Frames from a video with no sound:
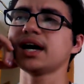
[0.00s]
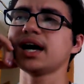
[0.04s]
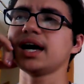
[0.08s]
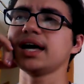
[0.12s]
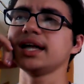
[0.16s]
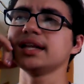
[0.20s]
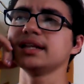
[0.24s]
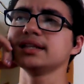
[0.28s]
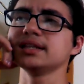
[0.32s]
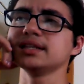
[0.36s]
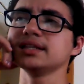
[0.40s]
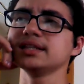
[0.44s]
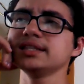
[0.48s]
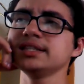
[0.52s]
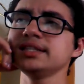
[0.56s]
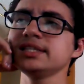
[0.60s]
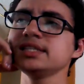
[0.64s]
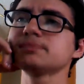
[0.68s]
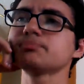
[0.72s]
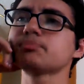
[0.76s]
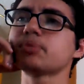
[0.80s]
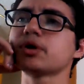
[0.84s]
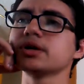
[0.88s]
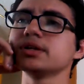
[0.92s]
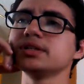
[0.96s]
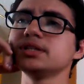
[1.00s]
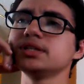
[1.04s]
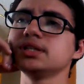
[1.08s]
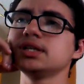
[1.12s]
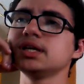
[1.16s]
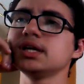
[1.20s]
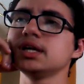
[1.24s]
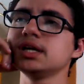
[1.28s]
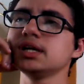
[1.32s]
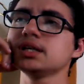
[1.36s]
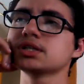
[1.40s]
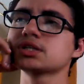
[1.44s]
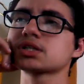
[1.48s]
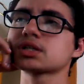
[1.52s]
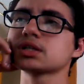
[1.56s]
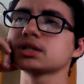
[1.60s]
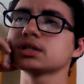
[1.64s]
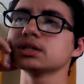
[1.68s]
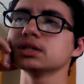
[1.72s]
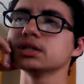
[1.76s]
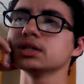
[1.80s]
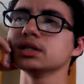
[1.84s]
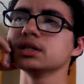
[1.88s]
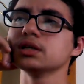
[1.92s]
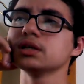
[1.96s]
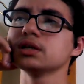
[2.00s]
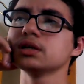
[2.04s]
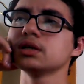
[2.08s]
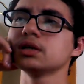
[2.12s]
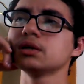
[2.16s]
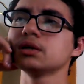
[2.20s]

at least partially